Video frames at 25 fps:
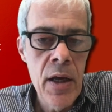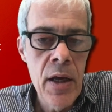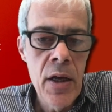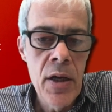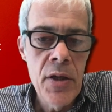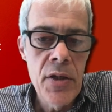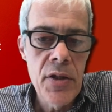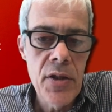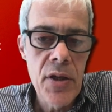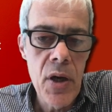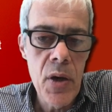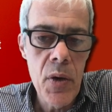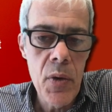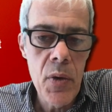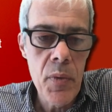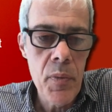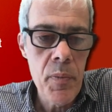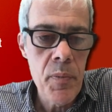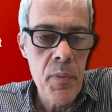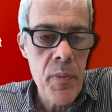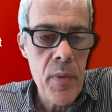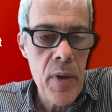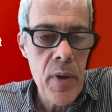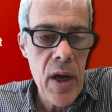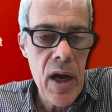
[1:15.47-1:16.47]
So
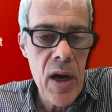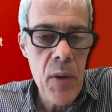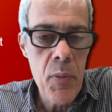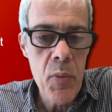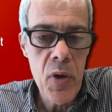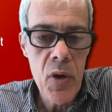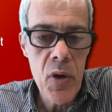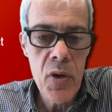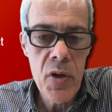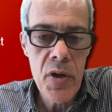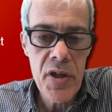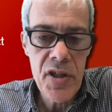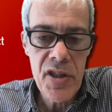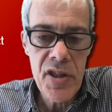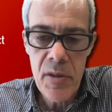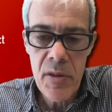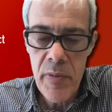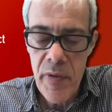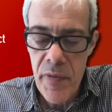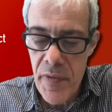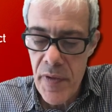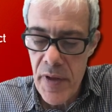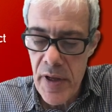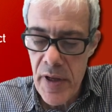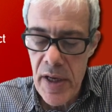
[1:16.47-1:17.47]
um, we'll look at some
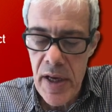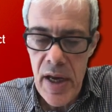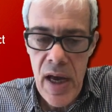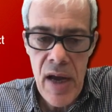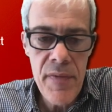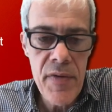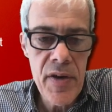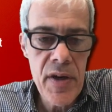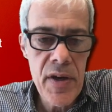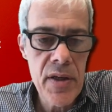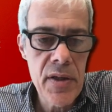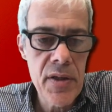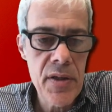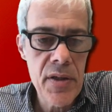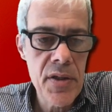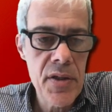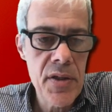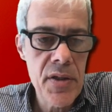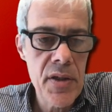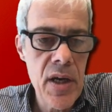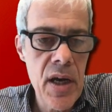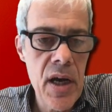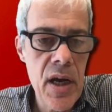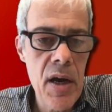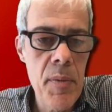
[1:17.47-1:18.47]
of the evidence
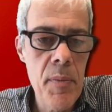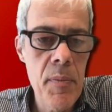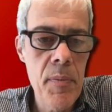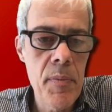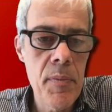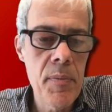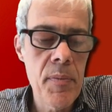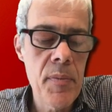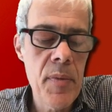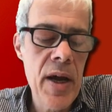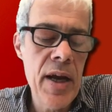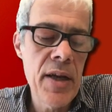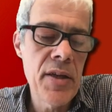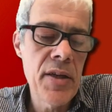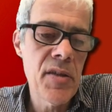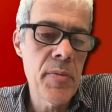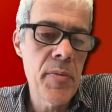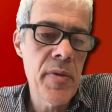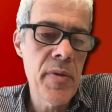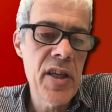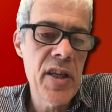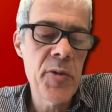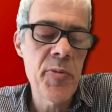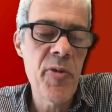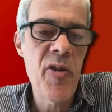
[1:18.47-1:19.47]
um, and some of
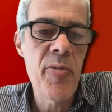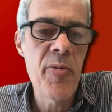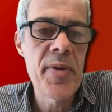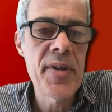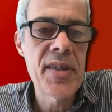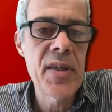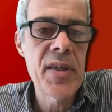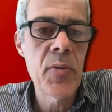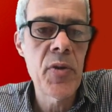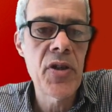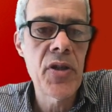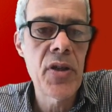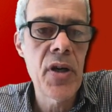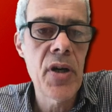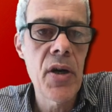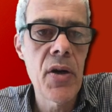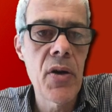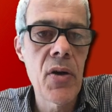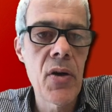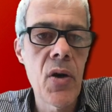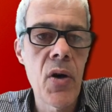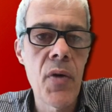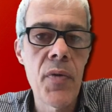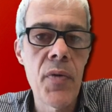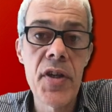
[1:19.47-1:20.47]
the experiments that were done
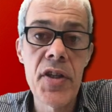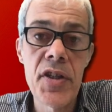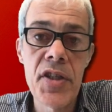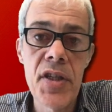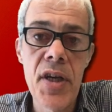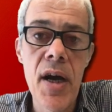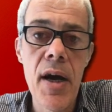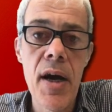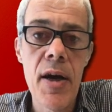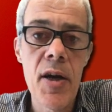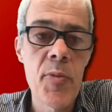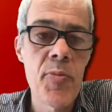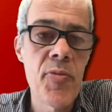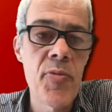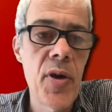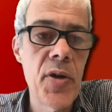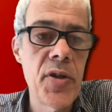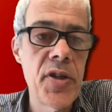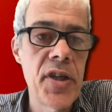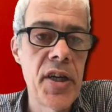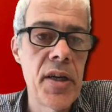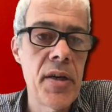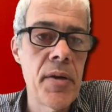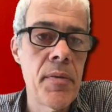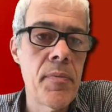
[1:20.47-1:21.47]
on the SARK
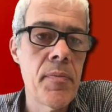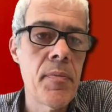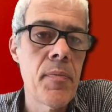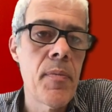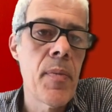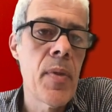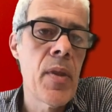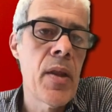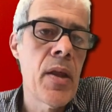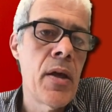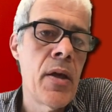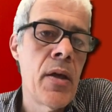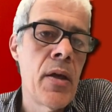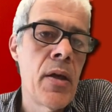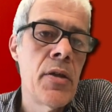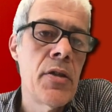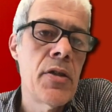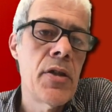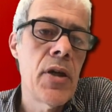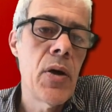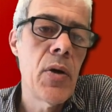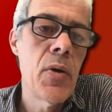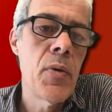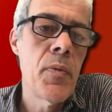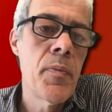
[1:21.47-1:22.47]
protein.
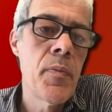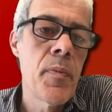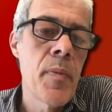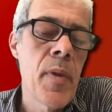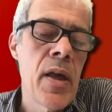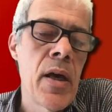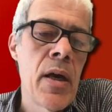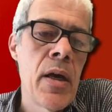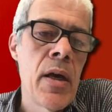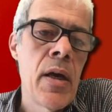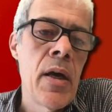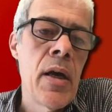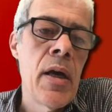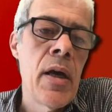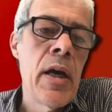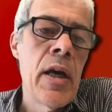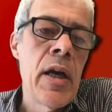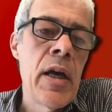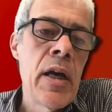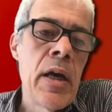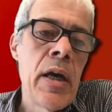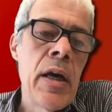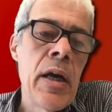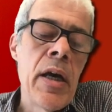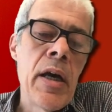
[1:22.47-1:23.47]
So
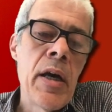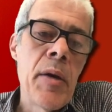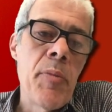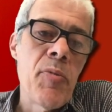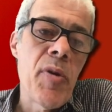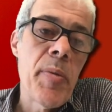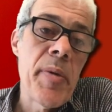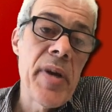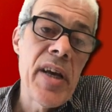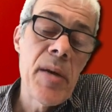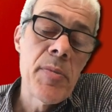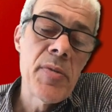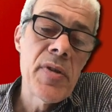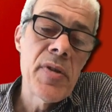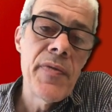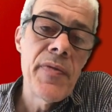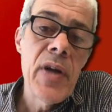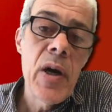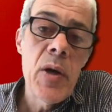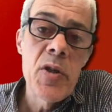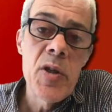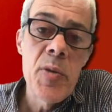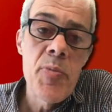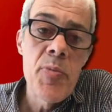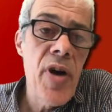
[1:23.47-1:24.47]
probably comes of
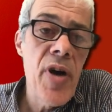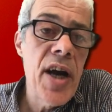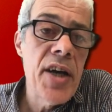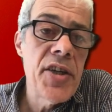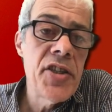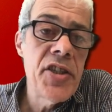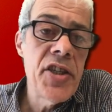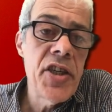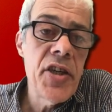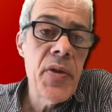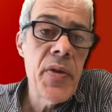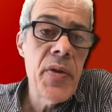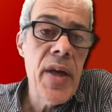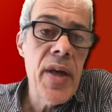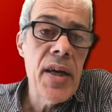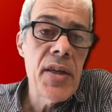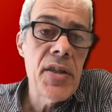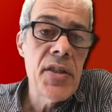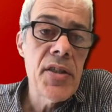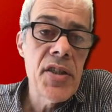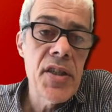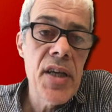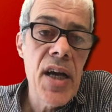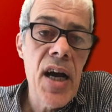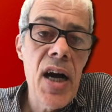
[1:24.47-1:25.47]
no surprise to you that
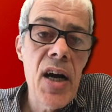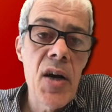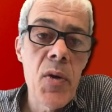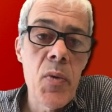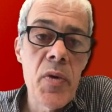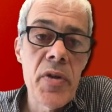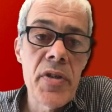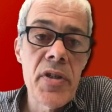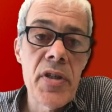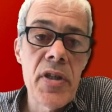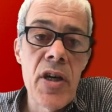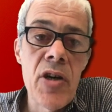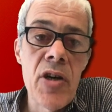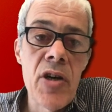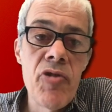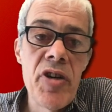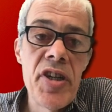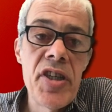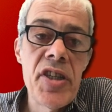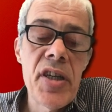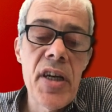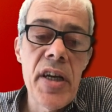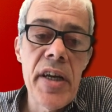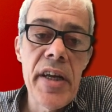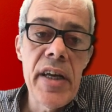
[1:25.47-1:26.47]
SARK was
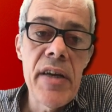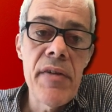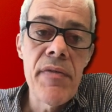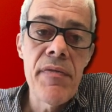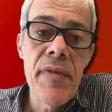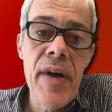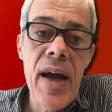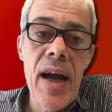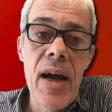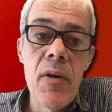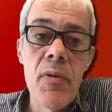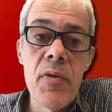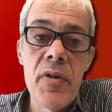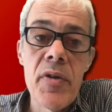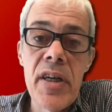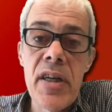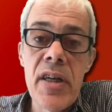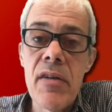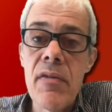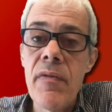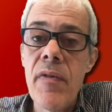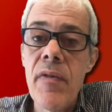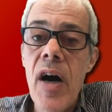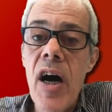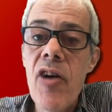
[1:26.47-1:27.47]
originally found in a
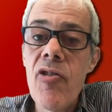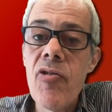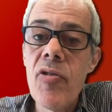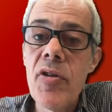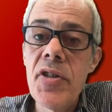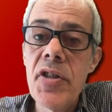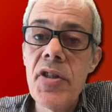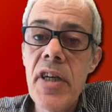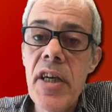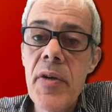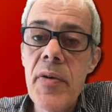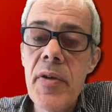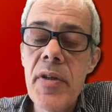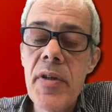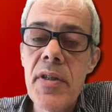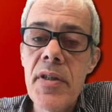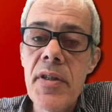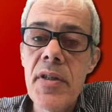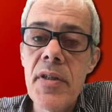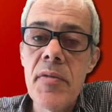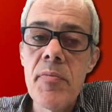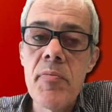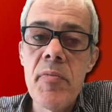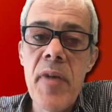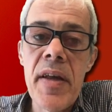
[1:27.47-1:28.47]
viral
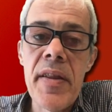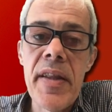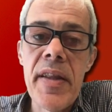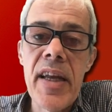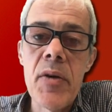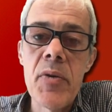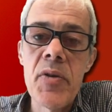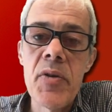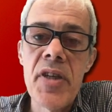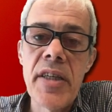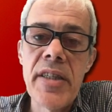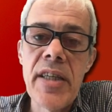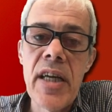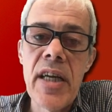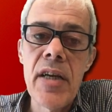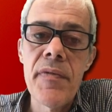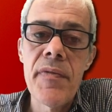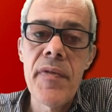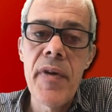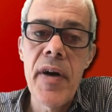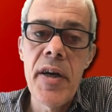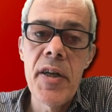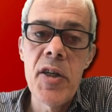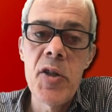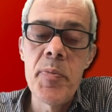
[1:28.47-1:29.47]
sequence, and then it was
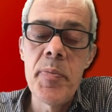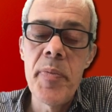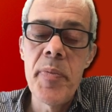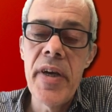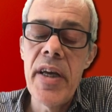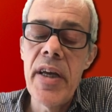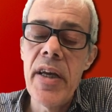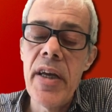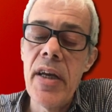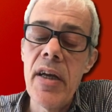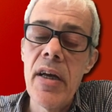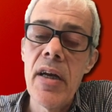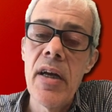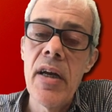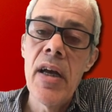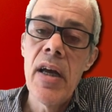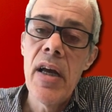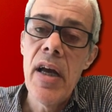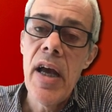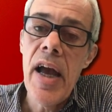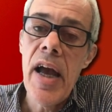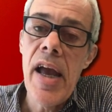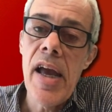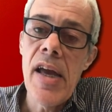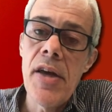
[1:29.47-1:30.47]
identified as being
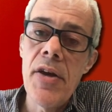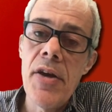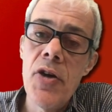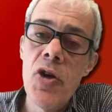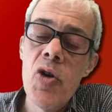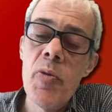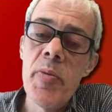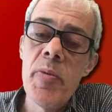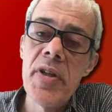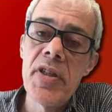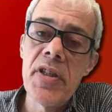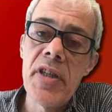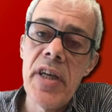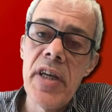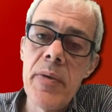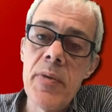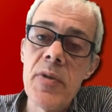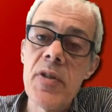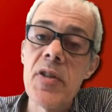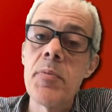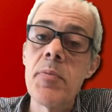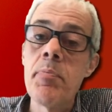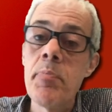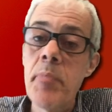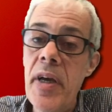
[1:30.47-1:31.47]
a human
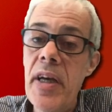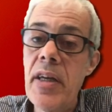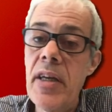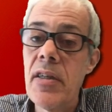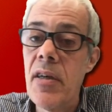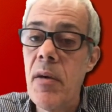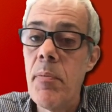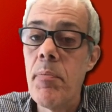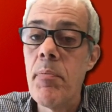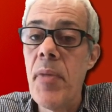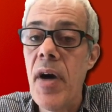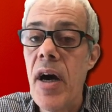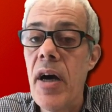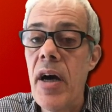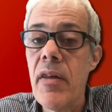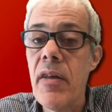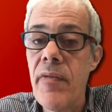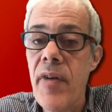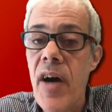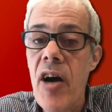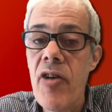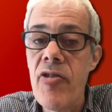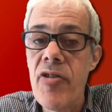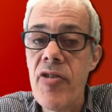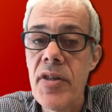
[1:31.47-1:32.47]
sequence picked up by the
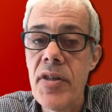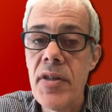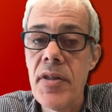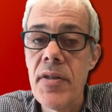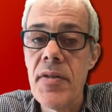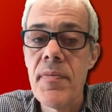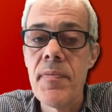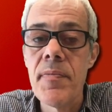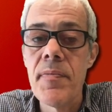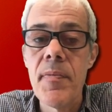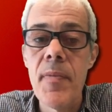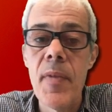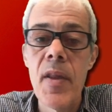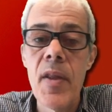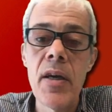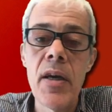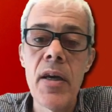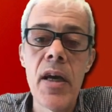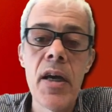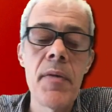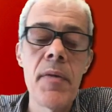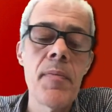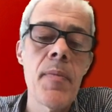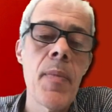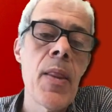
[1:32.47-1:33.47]
virus.
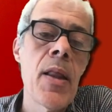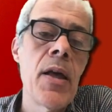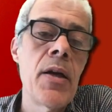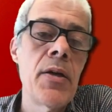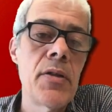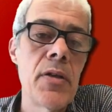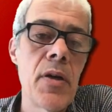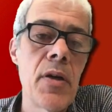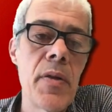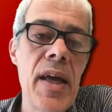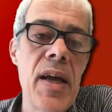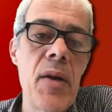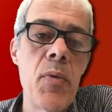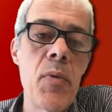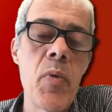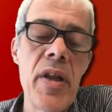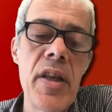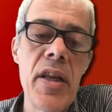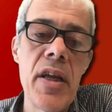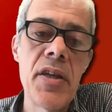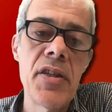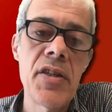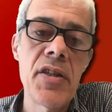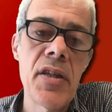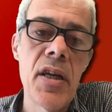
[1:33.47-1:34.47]
Okay, so then when
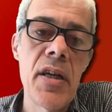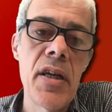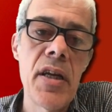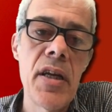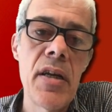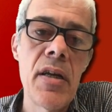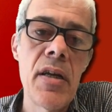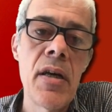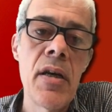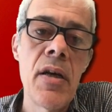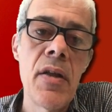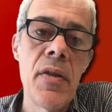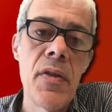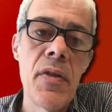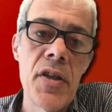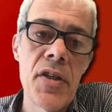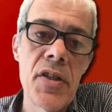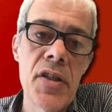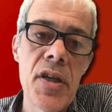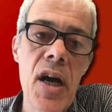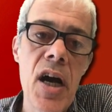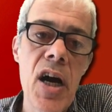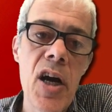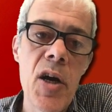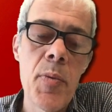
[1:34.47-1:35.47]
you studied the
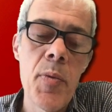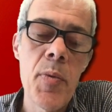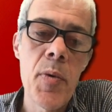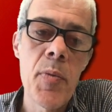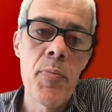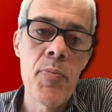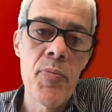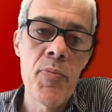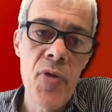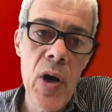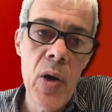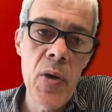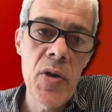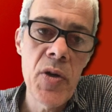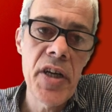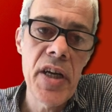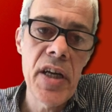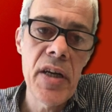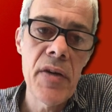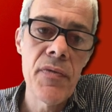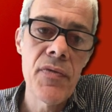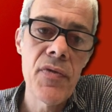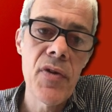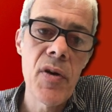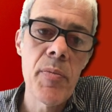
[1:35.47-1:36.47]
SARK
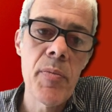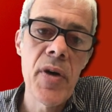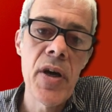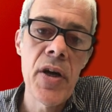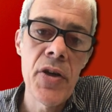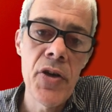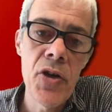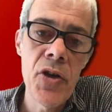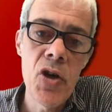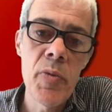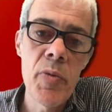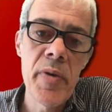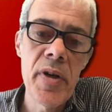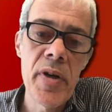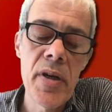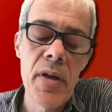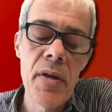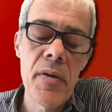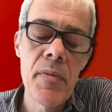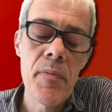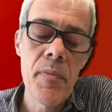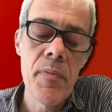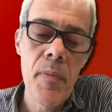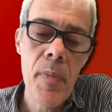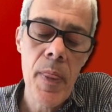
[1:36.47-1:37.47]
protein from a human
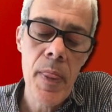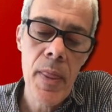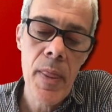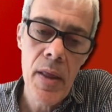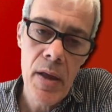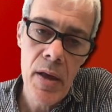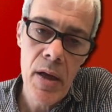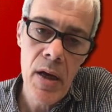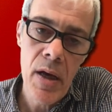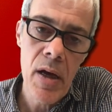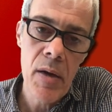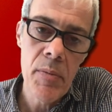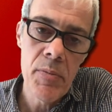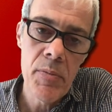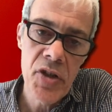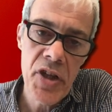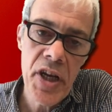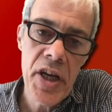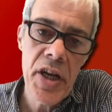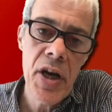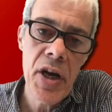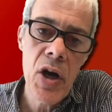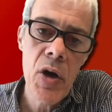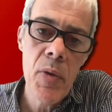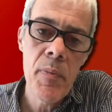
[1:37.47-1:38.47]
um,
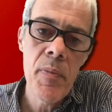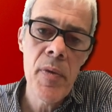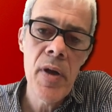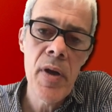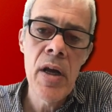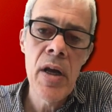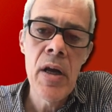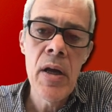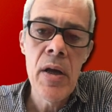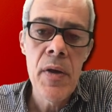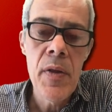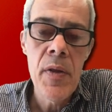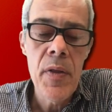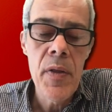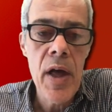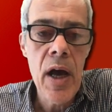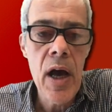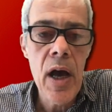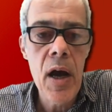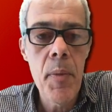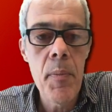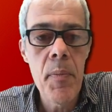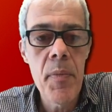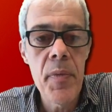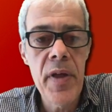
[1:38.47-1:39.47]
genome,
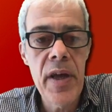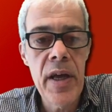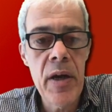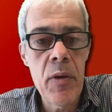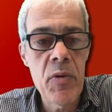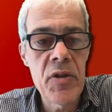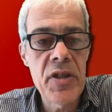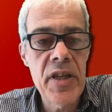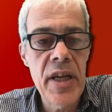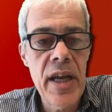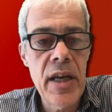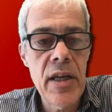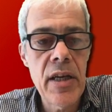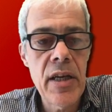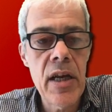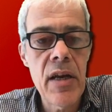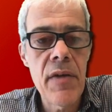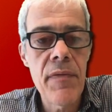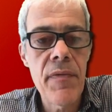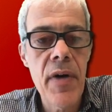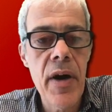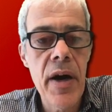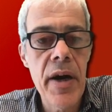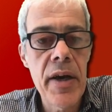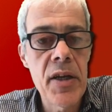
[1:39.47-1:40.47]
um, it was
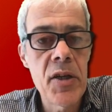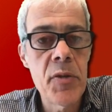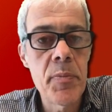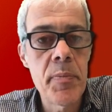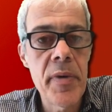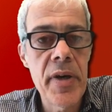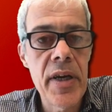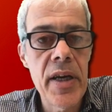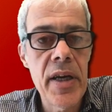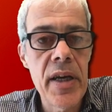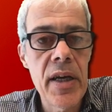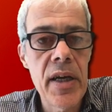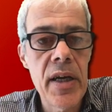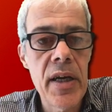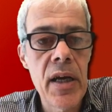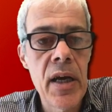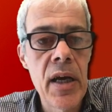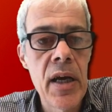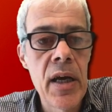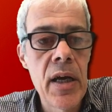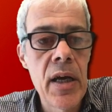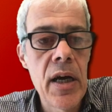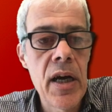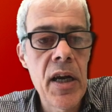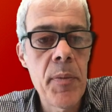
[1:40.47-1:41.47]
identified as being
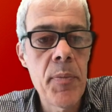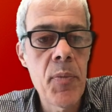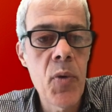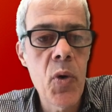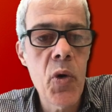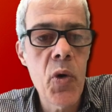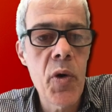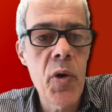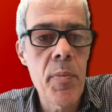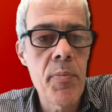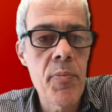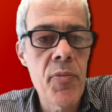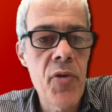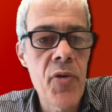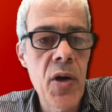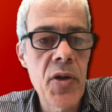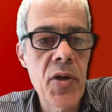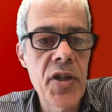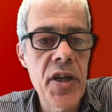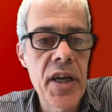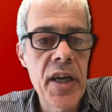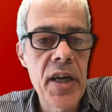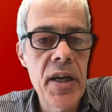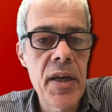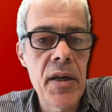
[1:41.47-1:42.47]
an important
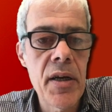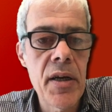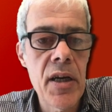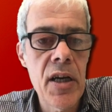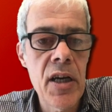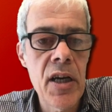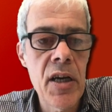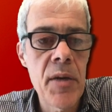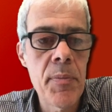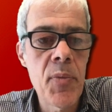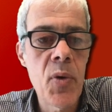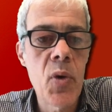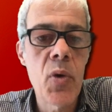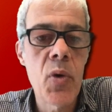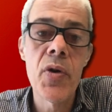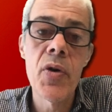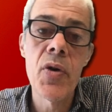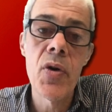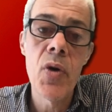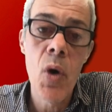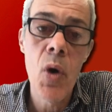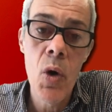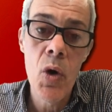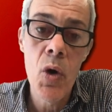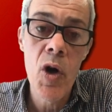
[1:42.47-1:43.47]
protein, an important
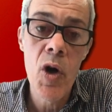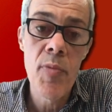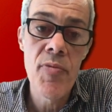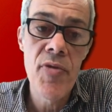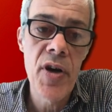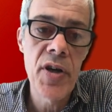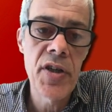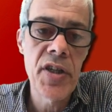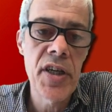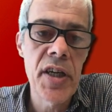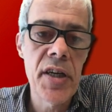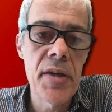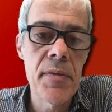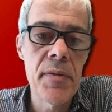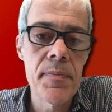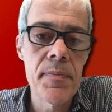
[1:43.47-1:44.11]
oncoprotein.